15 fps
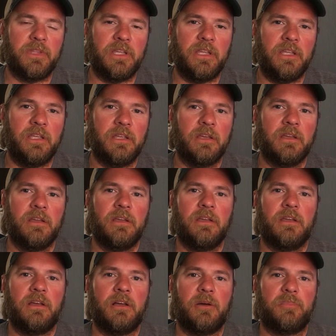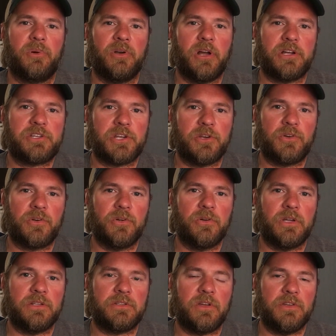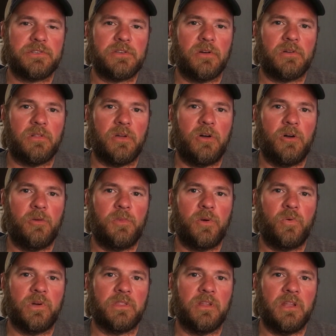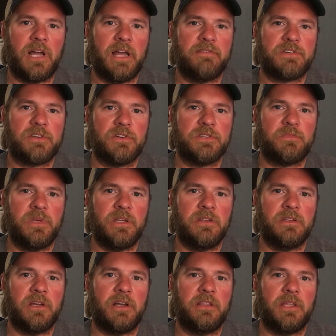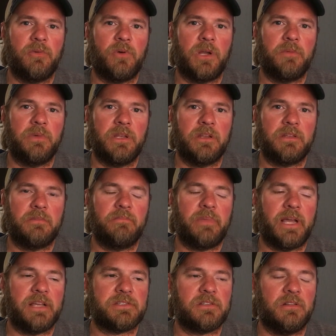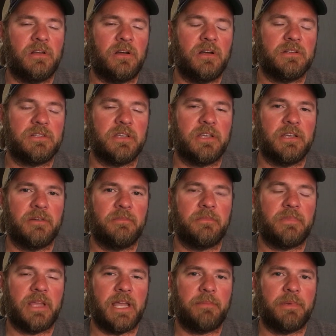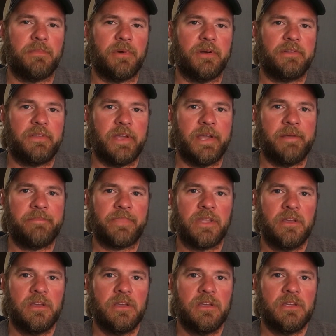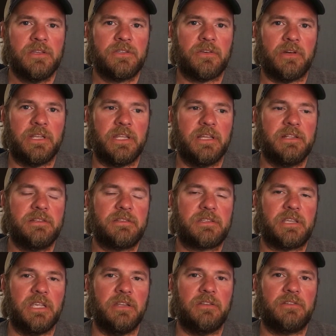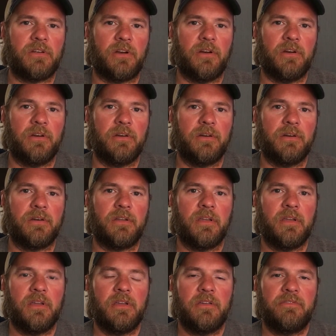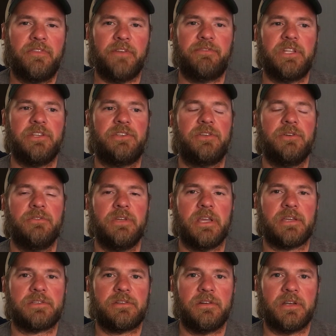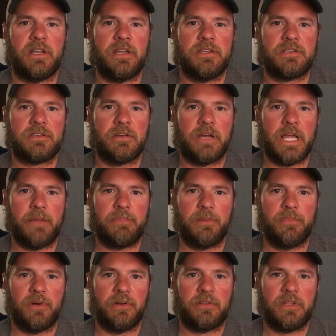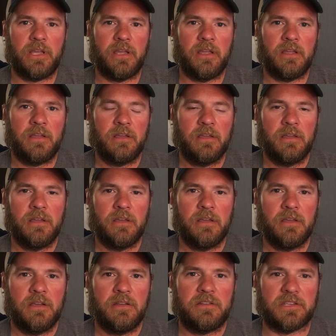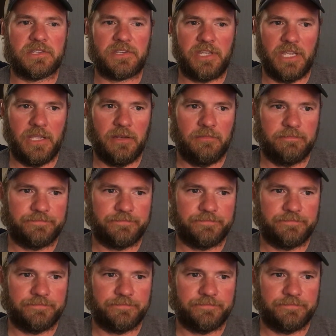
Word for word: the uh, production crew in Tulsa, Oklahoma, where the live show is being done. They wanted me to pass along to him, happy birthday. So I did. Skeet turned fifty-two yesterday, so happy birthday to Skeet.